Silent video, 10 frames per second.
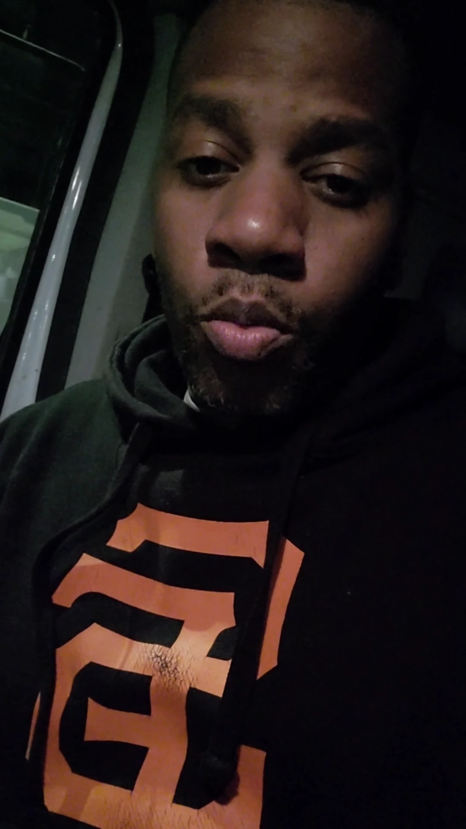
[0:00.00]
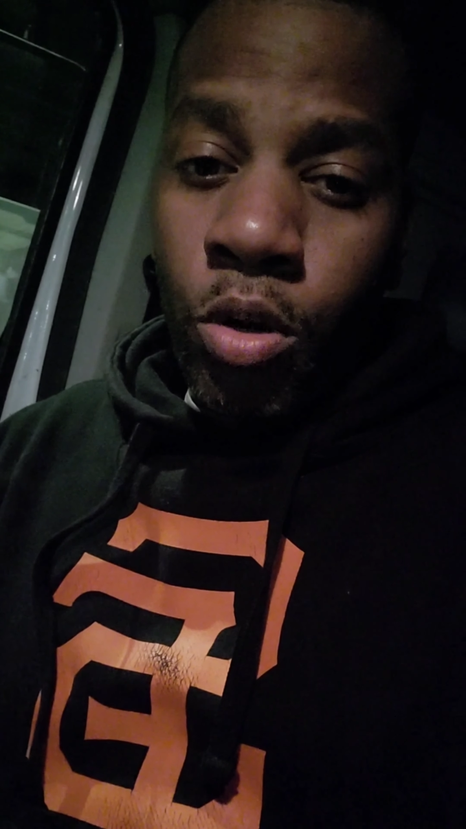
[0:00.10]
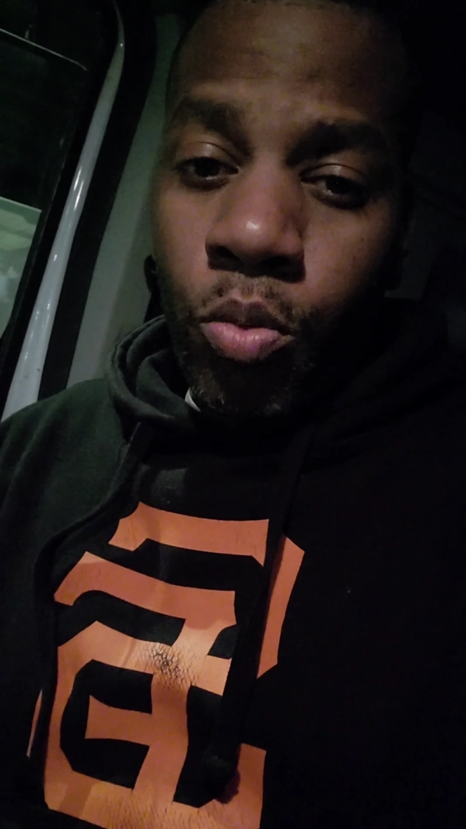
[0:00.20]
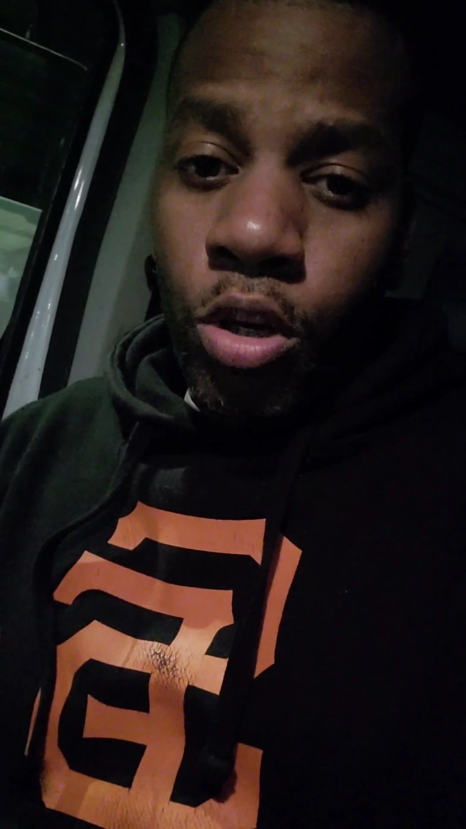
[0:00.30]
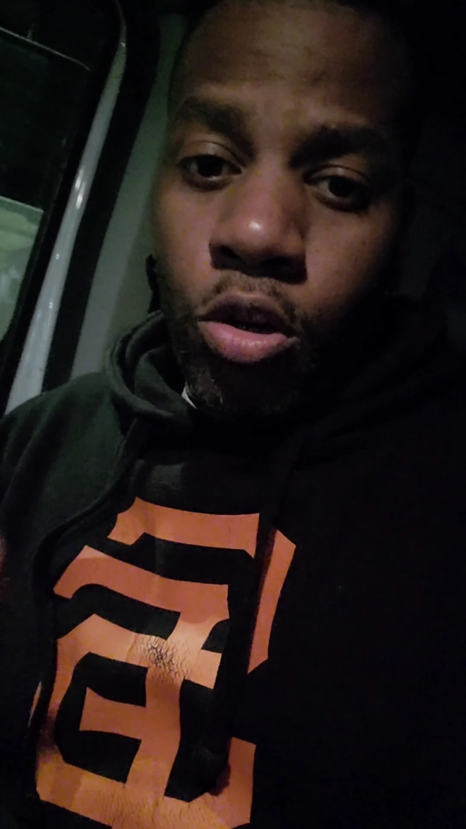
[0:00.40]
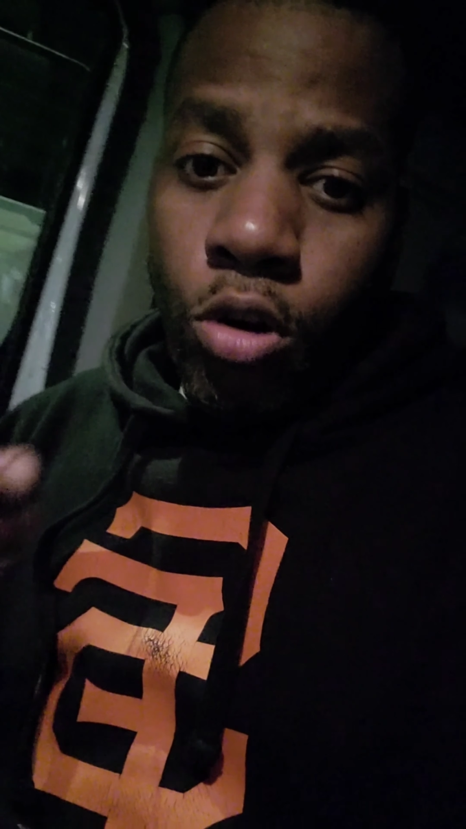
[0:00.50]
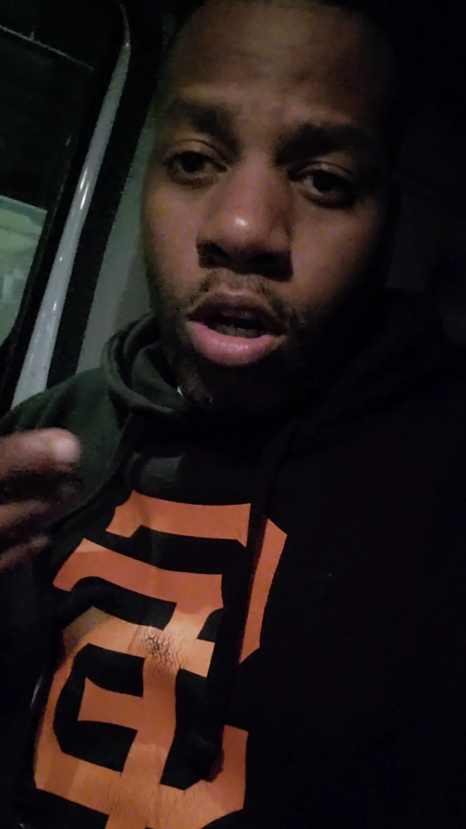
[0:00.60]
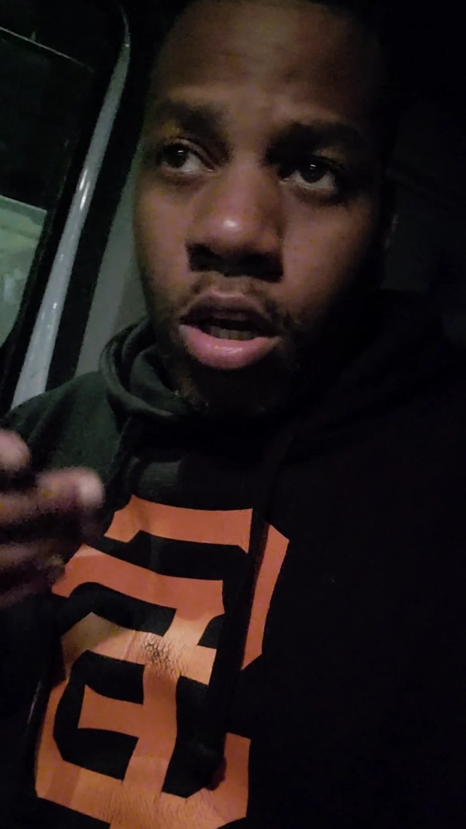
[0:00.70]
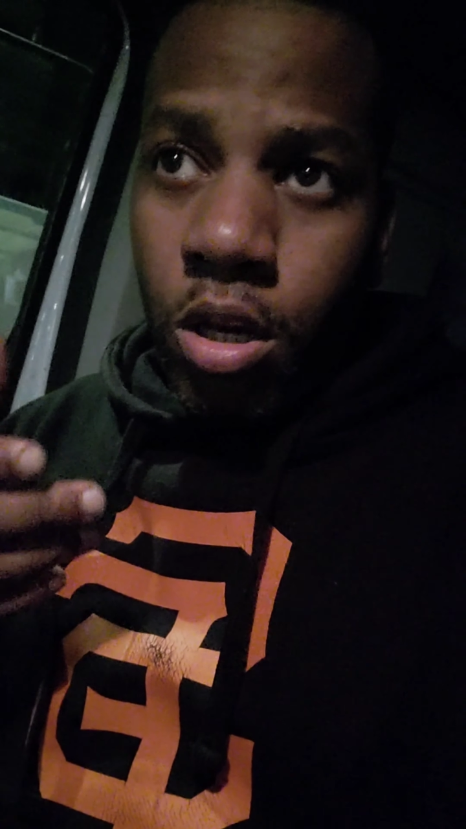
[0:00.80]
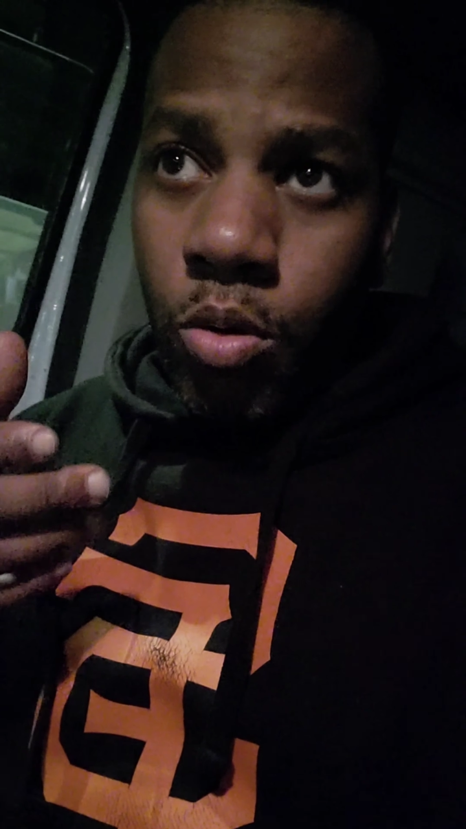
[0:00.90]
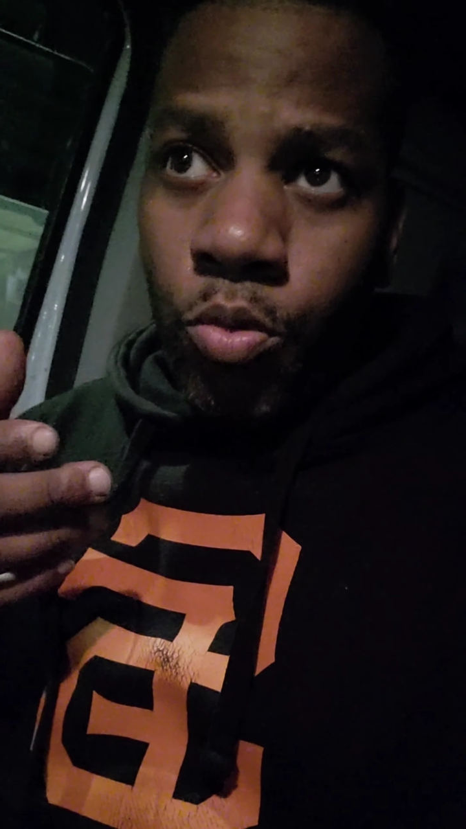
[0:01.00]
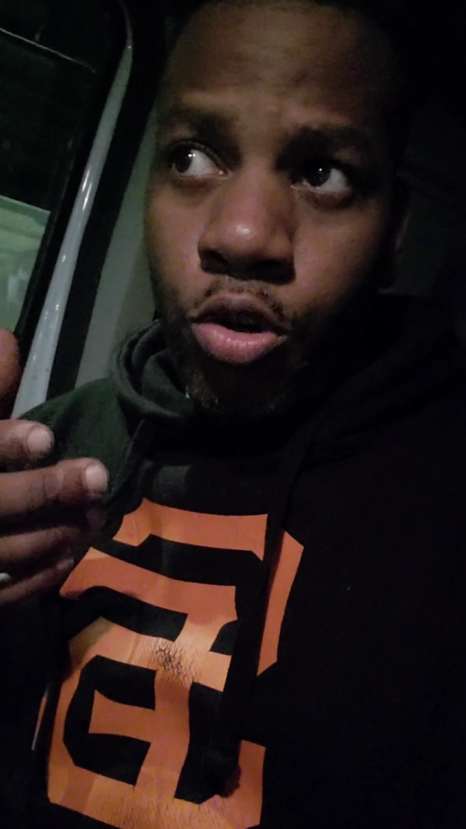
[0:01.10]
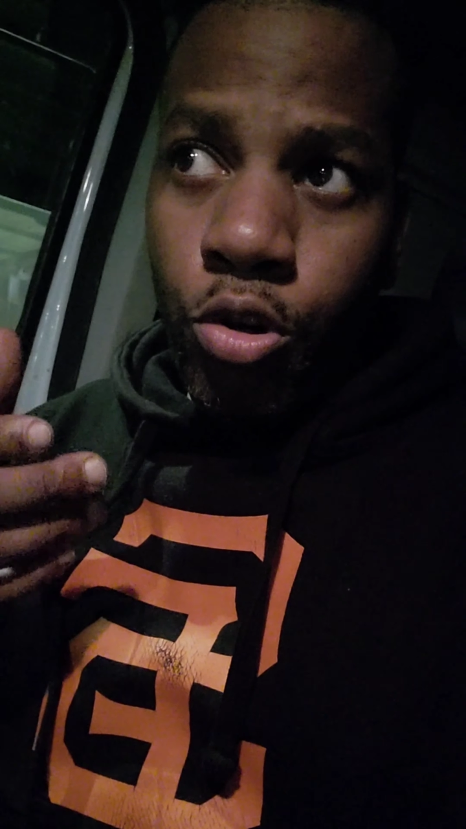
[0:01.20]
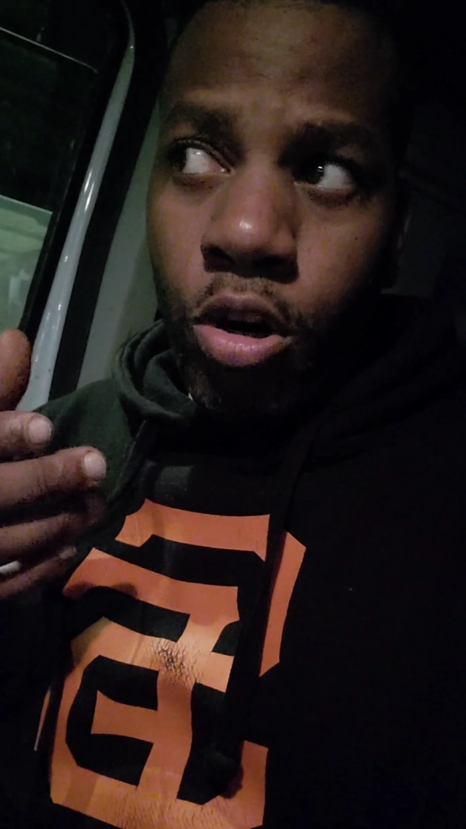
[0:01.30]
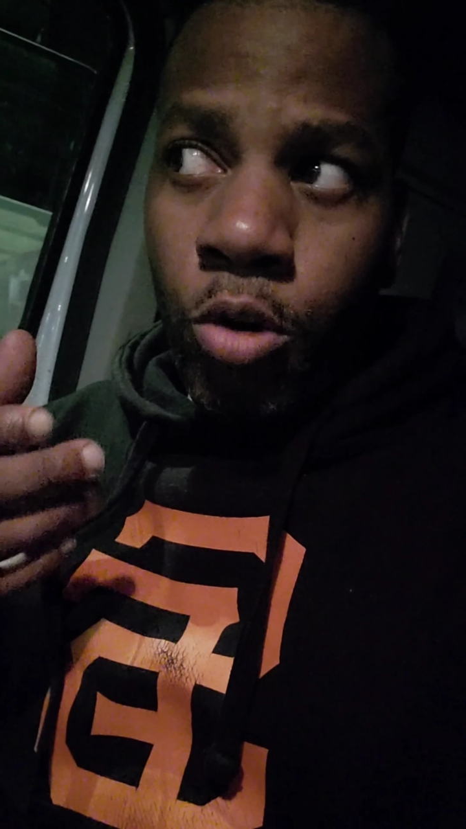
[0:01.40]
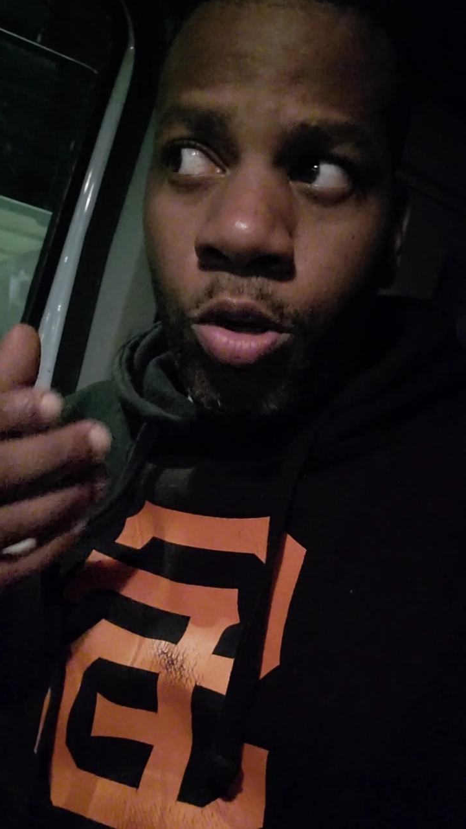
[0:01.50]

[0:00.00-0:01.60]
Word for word: When when you're when you're